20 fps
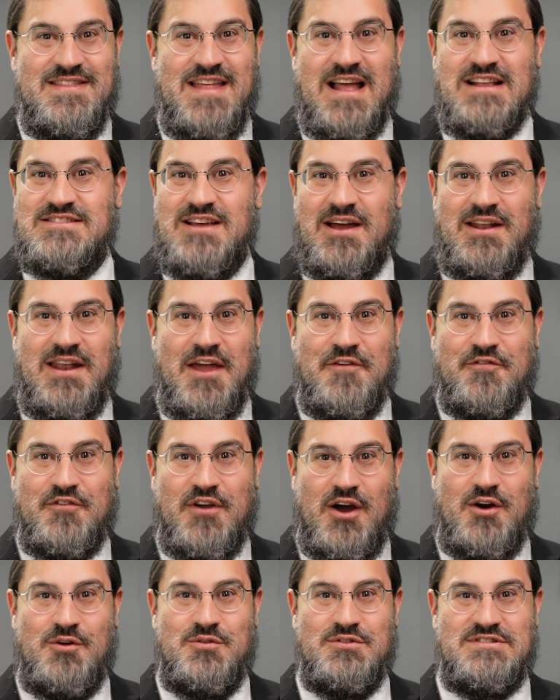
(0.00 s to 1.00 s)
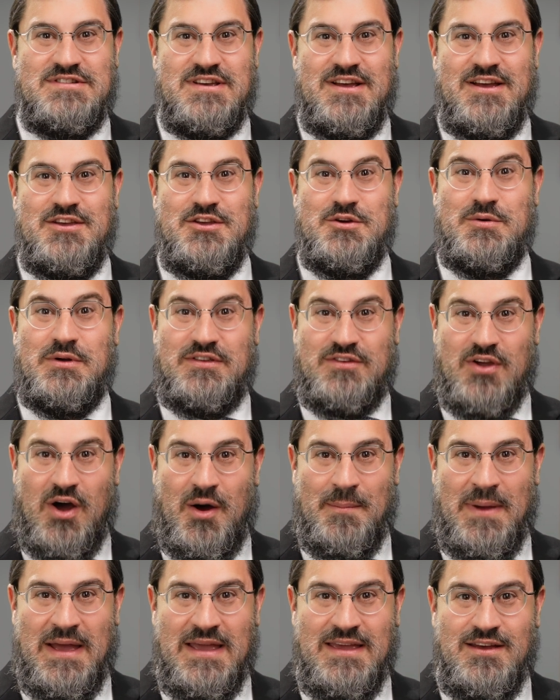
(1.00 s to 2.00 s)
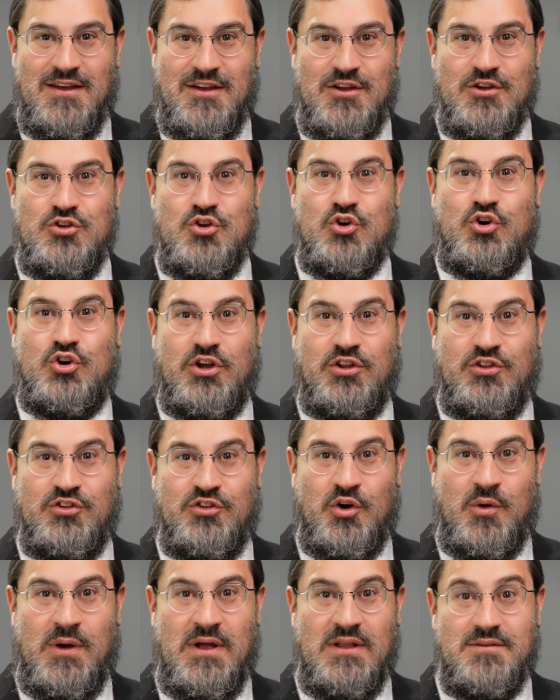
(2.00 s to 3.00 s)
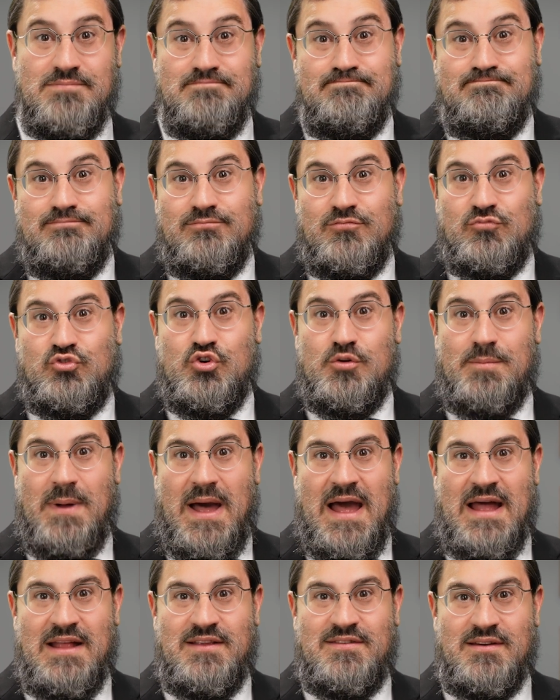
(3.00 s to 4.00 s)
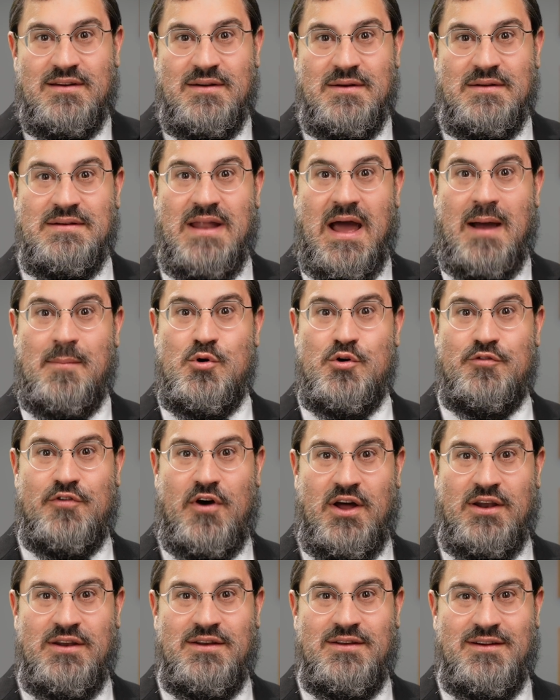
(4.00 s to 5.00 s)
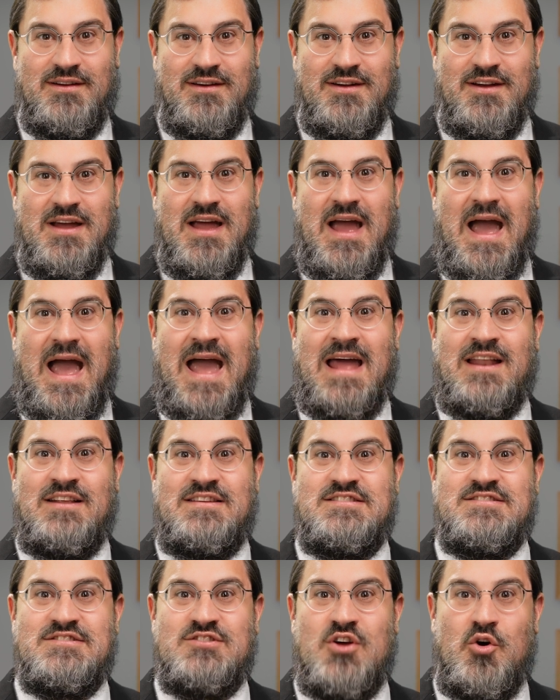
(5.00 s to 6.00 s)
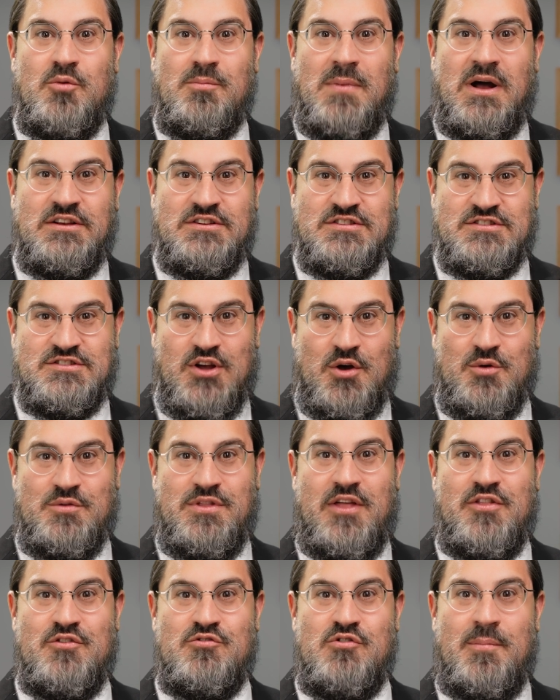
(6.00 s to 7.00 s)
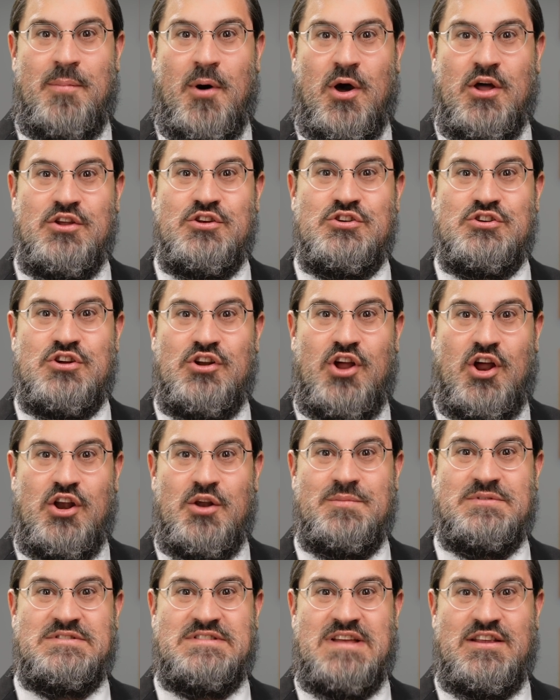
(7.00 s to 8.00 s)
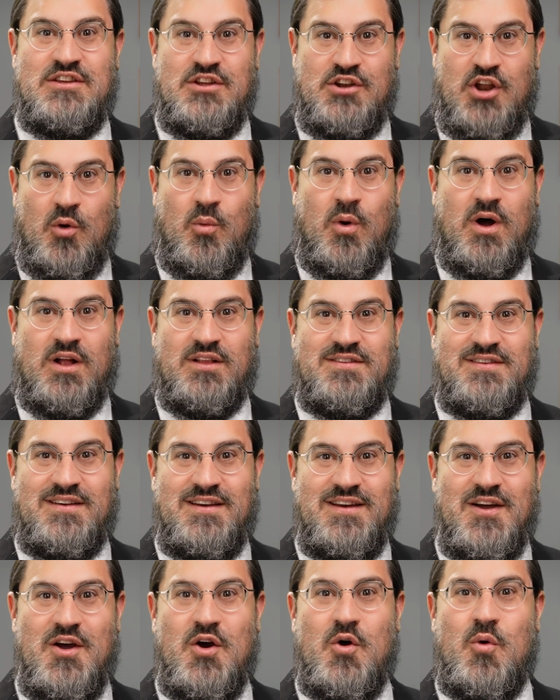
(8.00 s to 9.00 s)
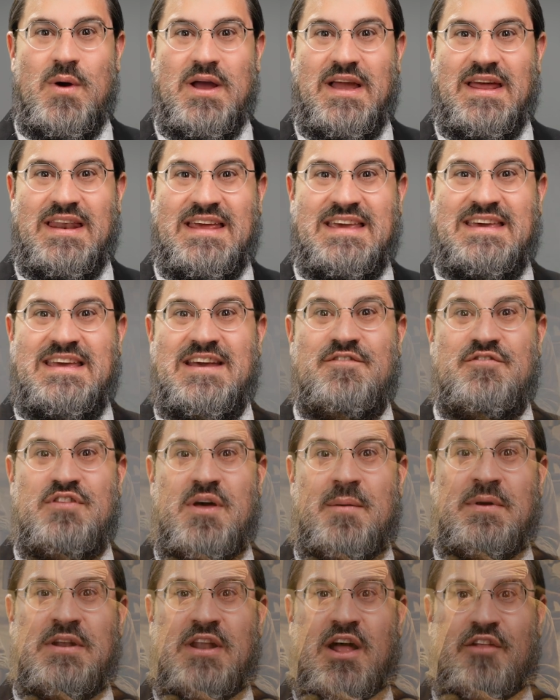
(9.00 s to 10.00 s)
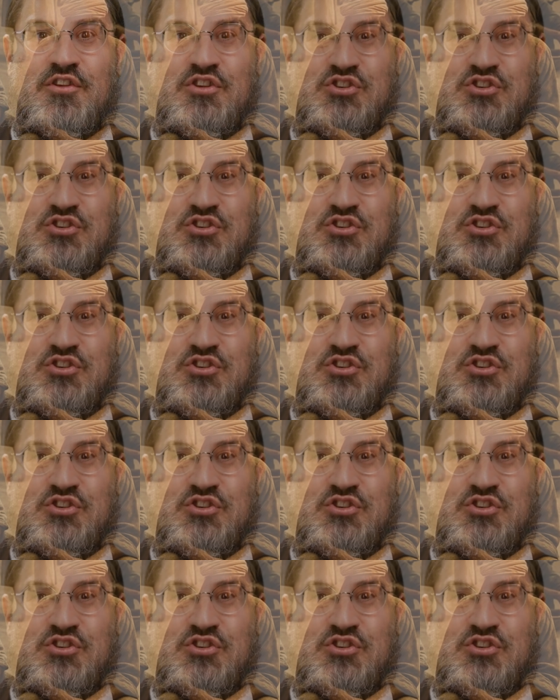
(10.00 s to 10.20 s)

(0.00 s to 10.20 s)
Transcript: That's how life goes. You were Tomei, you couldn't do it. Too bad, now move on. And so much so that the Rabbeinu Shalom said, you know what? We're going to give them another